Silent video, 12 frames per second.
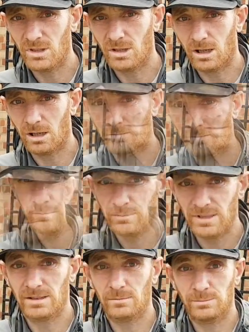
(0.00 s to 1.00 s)
No,
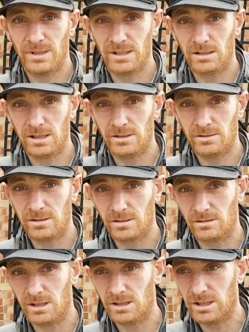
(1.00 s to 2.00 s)
been clean
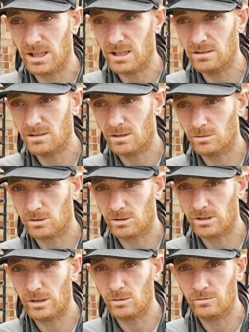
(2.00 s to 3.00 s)
16 years. I was
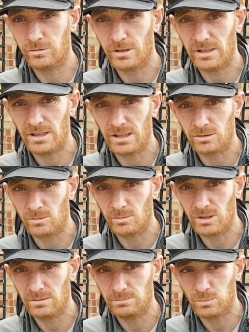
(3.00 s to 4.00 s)
on the heroin for 8 years,
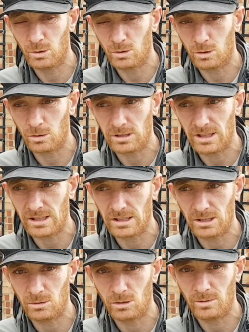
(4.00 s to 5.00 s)
done me cold
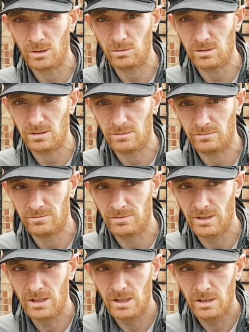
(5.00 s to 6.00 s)
turkey in Normal in
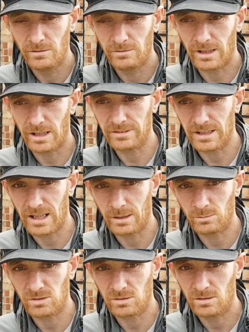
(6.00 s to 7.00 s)
5
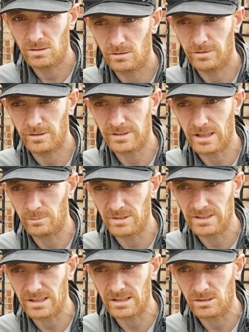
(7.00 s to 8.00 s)
times. The 5th time
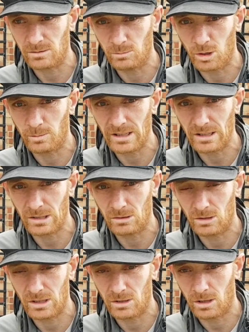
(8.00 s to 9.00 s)
my dad had a motorbike
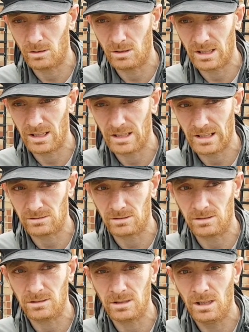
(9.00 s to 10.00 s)

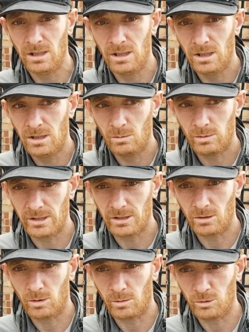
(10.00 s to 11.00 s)
accident, went
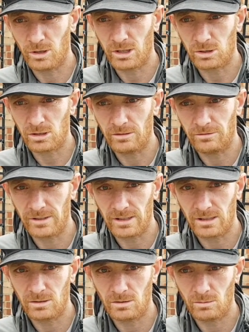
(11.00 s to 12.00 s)
into operation and
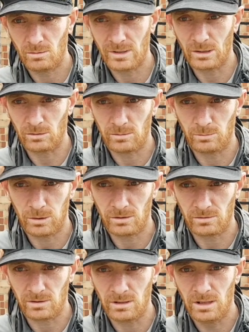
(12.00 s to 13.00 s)
everything. When I was in
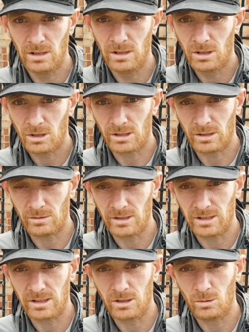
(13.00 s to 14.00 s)
prison, got out and
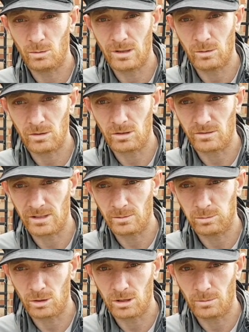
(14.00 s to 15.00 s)
he didn't know who I was because he
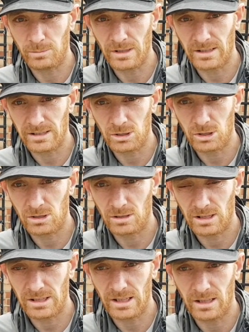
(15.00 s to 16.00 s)
had a blood clot behind each
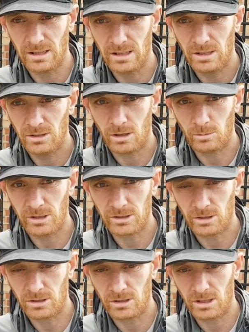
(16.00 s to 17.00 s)
ear. He
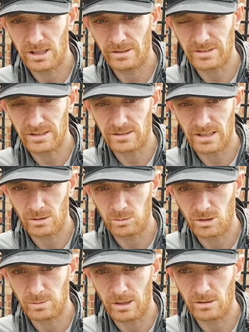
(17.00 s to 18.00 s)
operated on the left hand side,
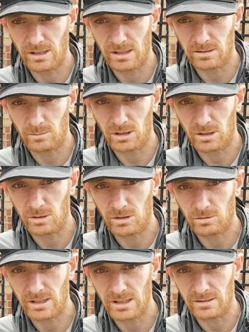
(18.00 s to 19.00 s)
which paralysed him out on
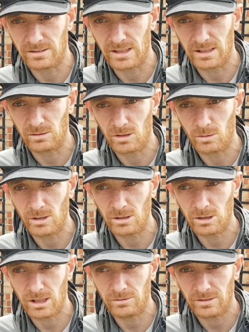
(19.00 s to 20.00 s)
his right hand side, and he was in a
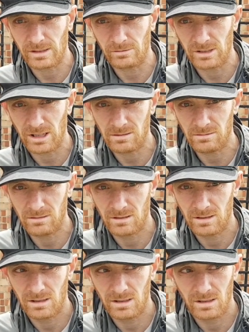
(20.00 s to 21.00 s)
wheelchair for 7 years.
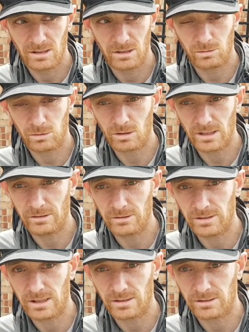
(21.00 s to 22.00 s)
He was there
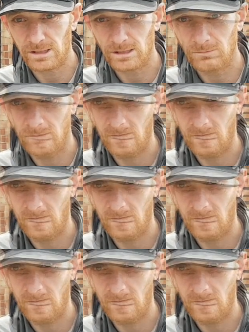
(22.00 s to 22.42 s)
every day to see him.